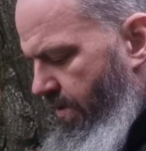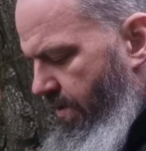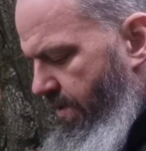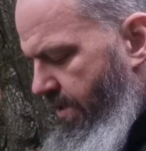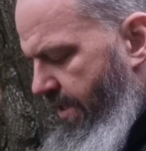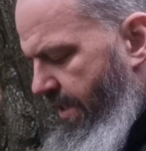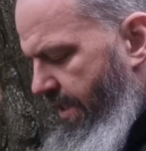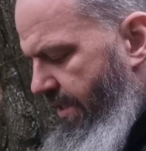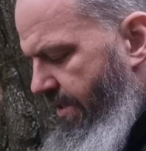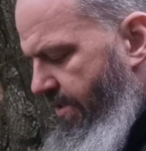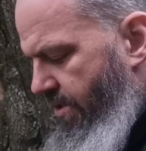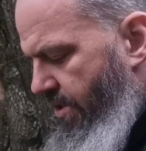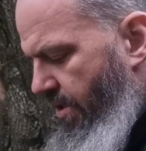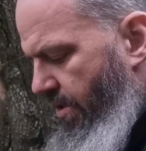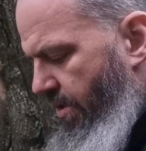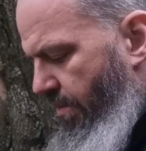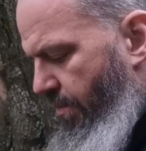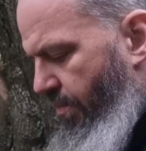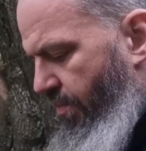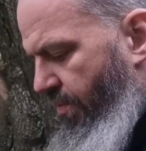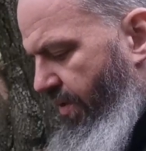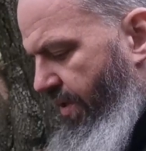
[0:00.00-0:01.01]
I say it's
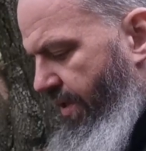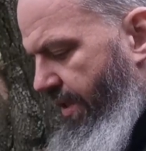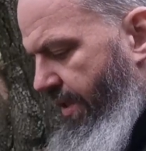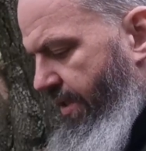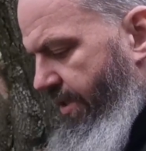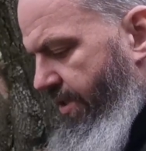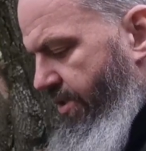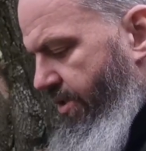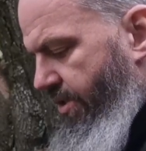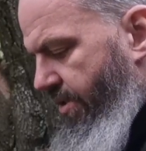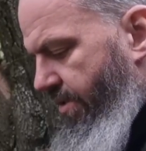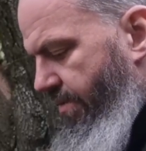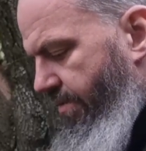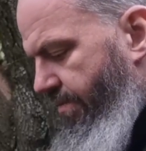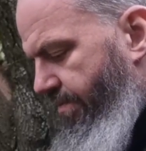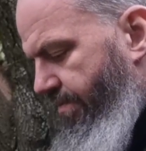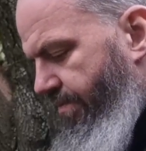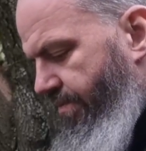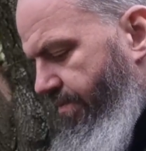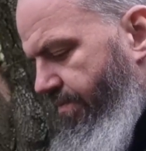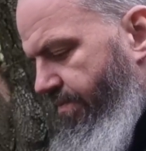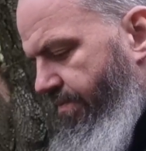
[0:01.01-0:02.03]
not the prettiest,
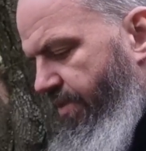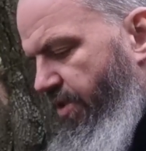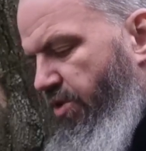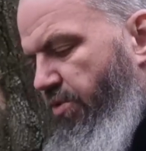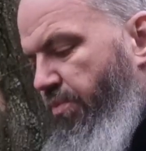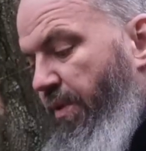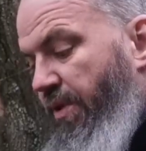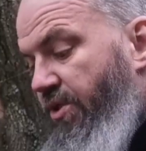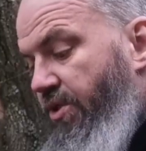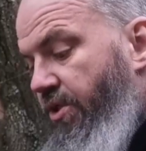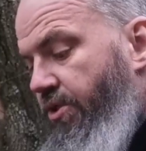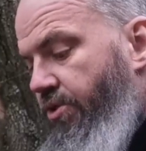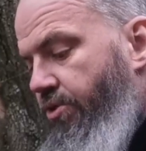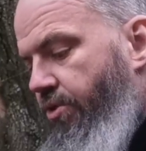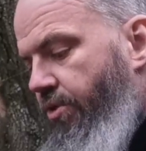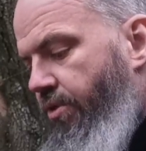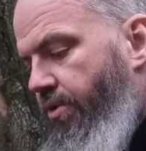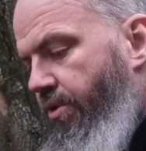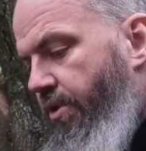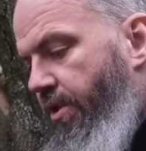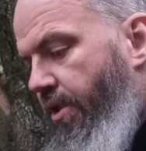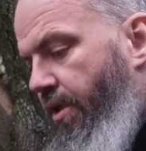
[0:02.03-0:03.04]
especially
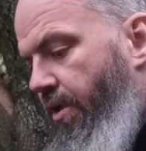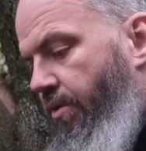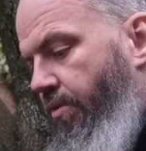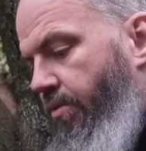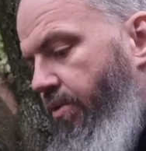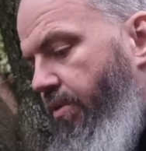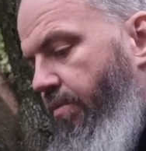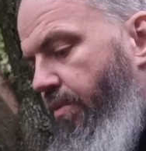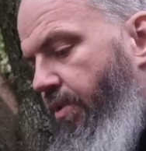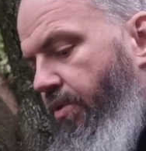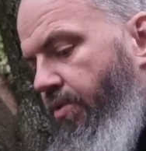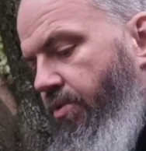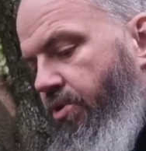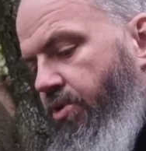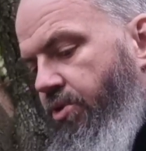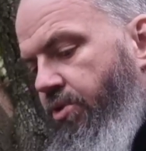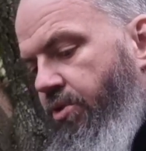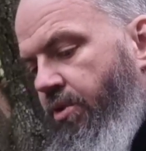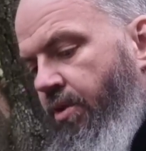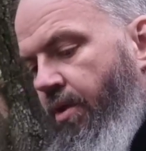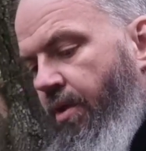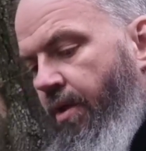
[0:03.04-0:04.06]
during the colder
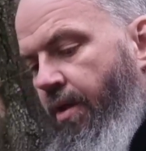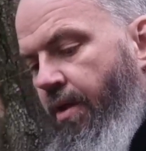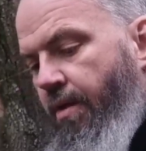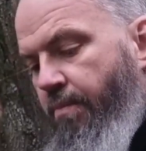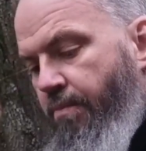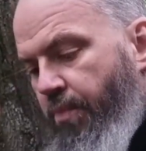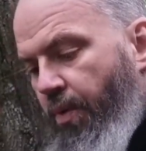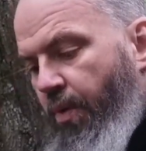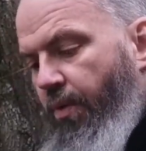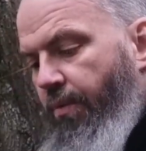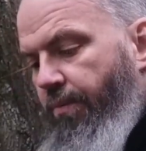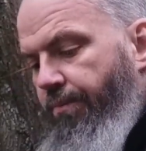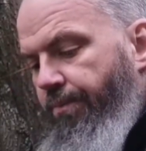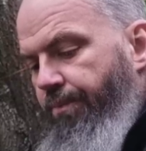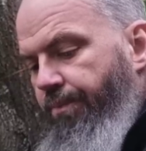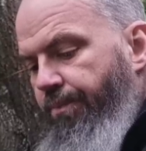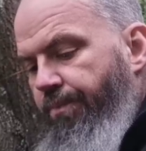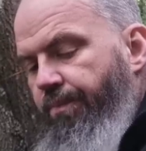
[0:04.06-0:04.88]
months, but